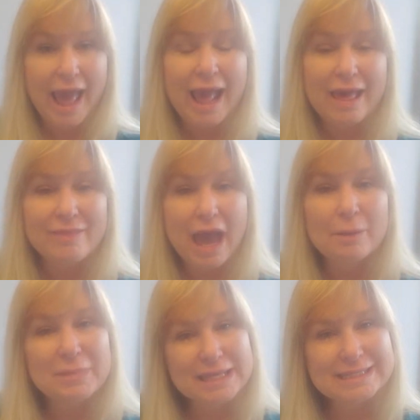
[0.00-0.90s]
And
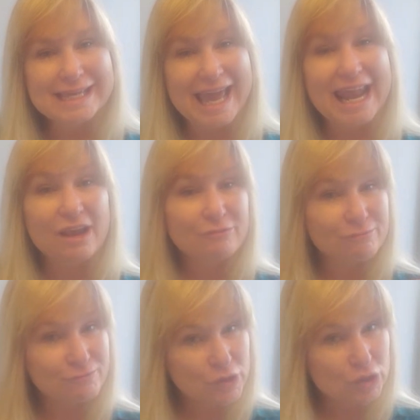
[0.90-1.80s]
that means getting
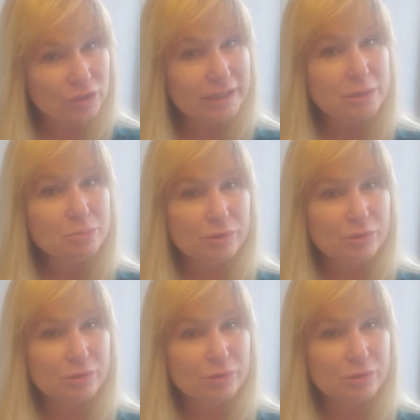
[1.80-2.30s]
fully